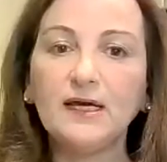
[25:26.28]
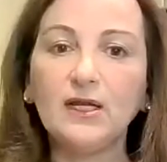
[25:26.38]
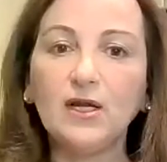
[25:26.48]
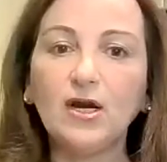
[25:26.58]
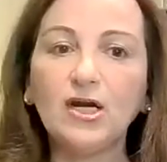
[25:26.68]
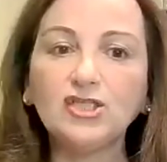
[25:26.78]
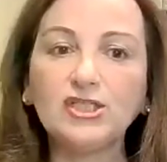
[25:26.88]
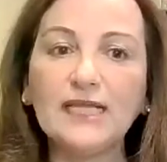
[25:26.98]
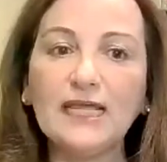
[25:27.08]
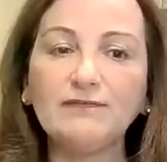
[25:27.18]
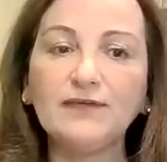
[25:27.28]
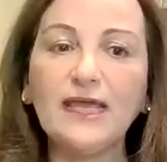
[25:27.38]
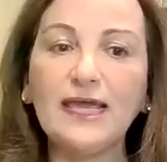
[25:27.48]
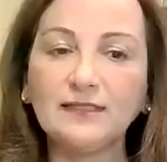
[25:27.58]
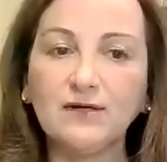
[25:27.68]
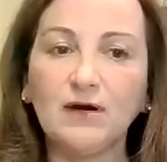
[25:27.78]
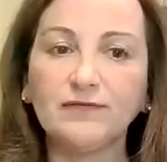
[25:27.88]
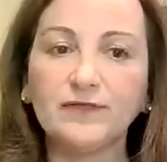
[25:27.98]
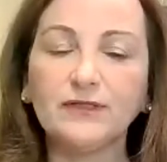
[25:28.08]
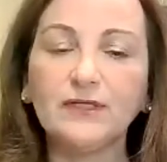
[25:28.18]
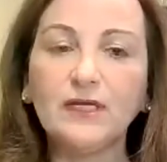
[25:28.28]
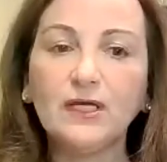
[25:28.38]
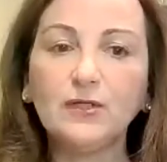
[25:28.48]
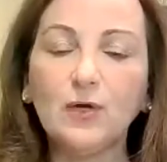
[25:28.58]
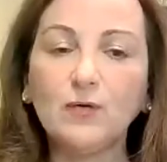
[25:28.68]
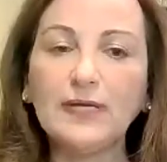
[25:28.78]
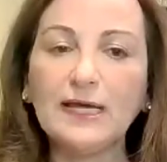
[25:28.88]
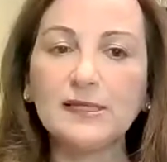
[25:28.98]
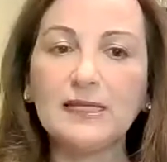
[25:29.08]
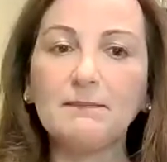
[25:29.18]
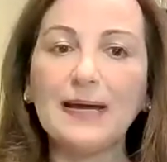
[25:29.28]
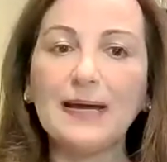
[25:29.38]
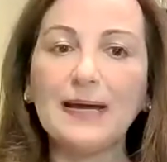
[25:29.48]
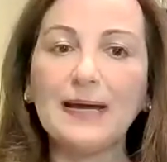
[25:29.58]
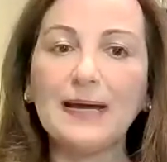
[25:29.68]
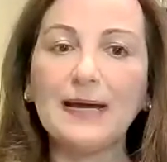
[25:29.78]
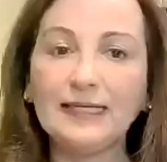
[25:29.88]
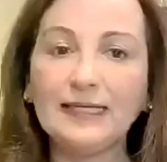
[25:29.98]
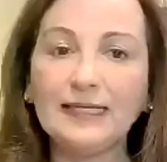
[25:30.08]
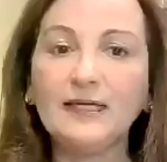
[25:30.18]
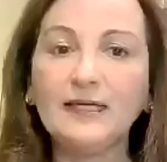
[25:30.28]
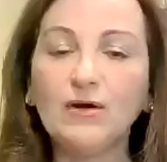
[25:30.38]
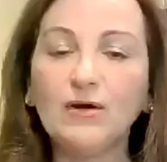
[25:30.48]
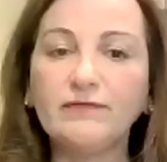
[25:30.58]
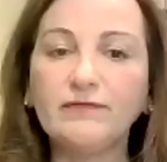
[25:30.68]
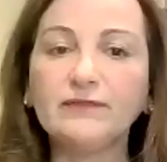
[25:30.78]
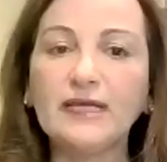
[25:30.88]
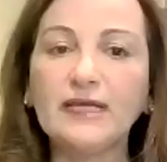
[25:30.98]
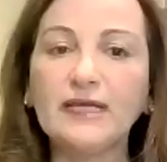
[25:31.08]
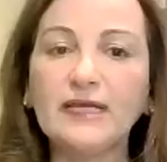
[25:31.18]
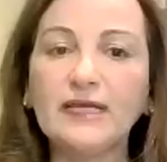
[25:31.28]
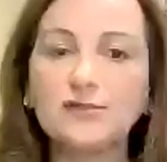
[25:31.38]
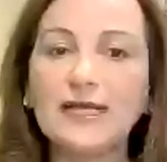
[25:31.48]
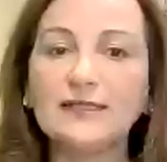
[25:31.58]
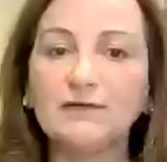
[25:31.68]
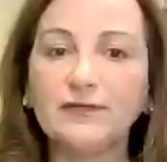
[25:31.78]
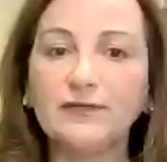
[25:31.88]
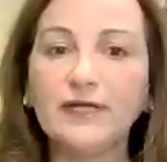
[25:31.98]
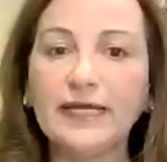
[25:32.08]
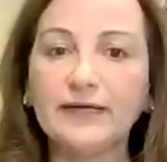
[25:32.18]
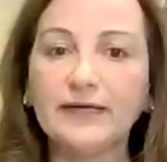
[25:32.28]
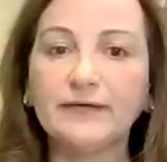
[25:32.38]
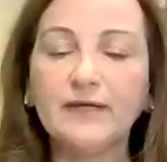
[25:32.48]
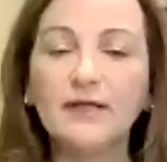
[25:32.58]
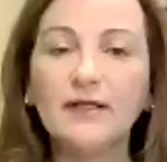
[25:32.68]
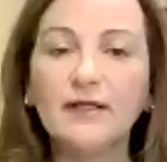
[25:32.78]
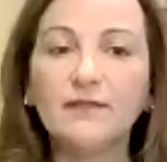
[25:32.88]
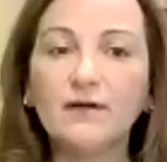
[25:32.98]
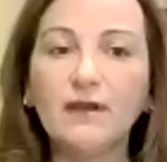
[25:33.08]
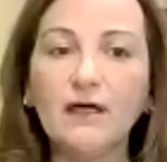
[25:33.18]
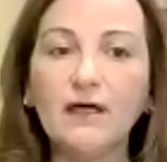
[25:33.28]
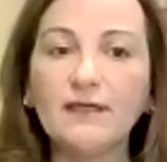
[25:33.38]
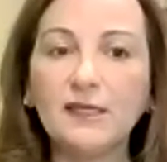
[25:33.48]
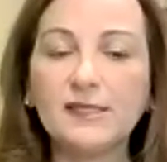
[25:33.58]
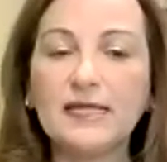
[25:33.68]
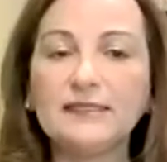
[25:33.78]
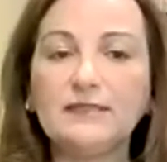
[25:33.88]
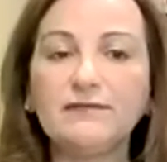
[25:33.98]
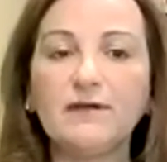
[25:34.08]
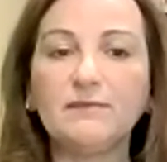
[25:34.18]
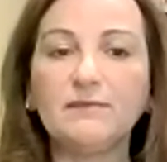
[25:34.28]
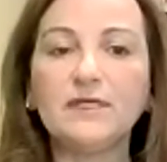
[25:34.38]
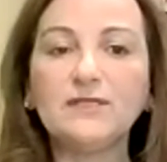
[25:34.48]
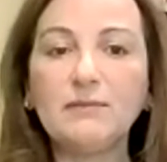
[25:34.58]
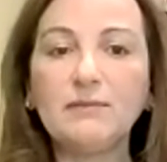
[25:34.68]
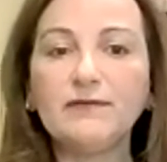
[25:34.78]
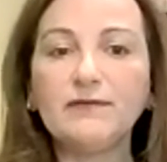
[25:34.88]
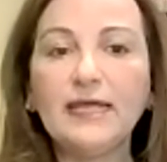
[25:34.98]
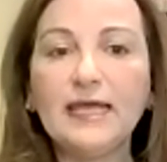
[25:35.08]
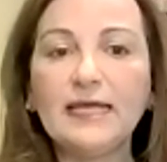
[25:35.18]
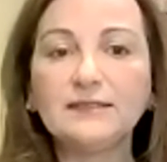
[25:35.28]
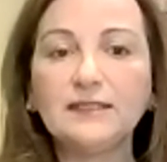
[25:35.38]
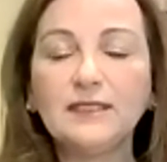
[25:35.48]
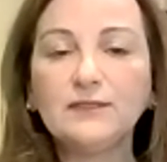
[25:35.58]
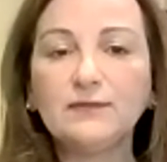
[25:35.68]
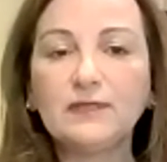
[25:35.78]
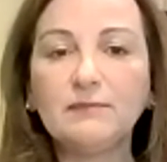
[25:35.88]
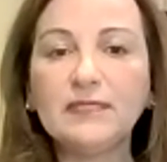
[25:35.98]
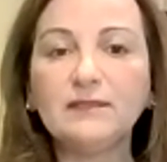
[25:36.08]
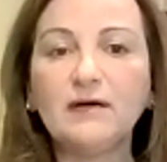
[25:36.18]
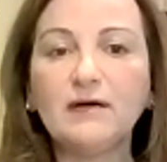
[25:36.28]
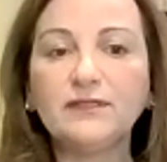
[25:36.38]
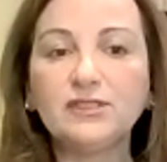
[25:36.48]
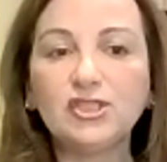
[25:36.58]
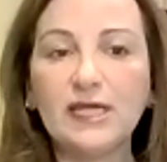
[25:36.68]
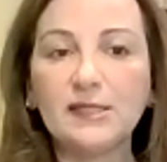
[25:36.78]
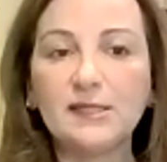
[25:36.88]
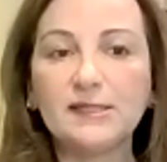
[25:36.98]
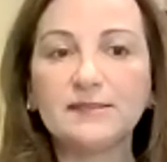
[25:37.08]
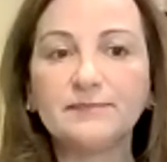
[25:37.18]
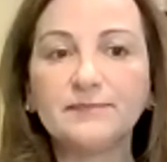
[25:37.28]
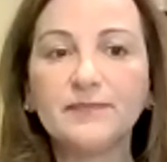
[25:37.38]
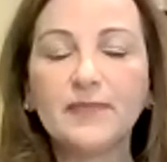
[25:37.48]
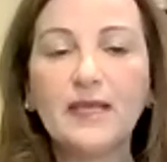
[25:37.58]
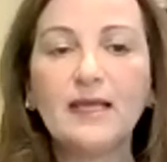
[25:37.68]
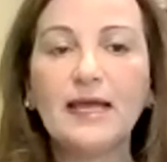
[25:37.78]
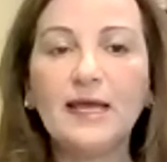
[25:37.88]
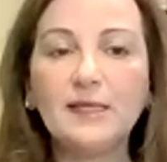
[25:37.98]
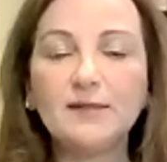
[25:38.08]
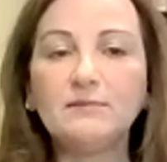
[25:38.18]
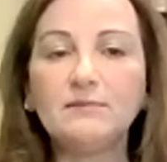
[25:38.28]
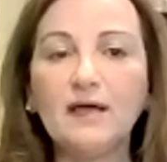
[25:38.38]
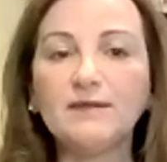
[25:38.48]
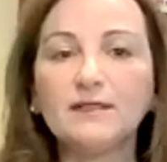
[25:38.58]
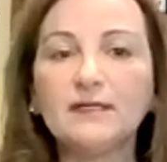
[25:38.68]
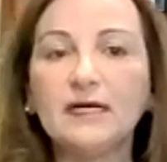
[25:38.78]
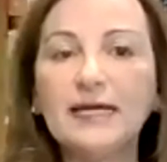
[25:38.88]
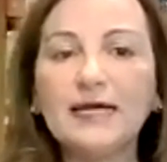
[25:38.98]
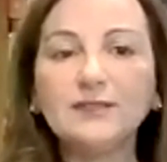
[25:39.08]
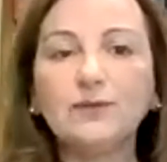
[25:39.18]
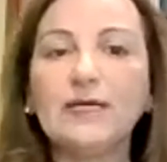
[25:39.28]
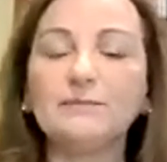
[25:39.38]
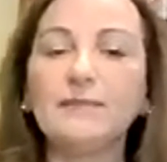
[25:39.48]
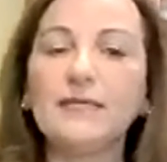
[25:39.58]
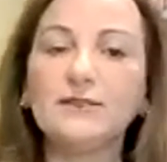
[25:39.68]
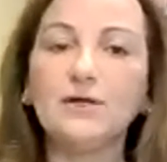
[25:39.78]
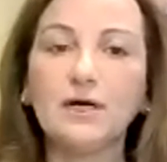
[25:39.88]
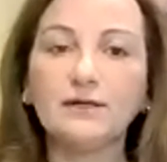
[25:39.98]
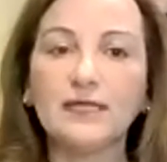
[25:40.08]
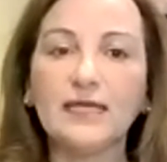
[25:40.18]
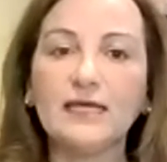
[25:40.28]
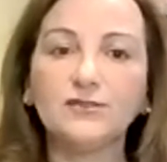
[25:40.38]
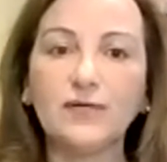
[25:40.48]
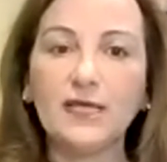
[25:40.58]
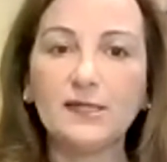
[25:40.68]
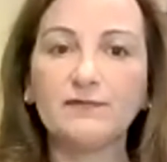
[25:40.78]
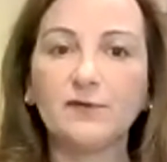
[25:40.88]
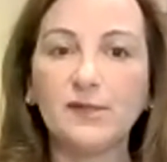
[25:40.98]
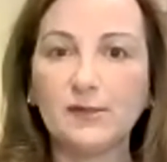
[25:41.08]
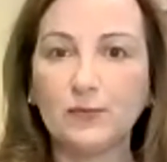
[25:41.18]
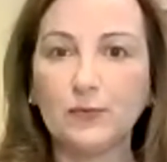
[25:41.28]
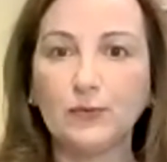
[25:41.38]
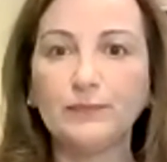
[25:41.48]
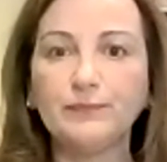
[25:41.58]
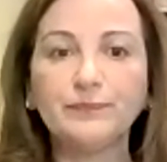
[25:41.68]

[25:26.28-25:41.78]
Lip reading: A large navy head cover, known as the maqna'eh, covered every strand of her hair. The cloth extended from the top of her head to the middle of her chest. As her mother, I had to help my daughter get dressed for school.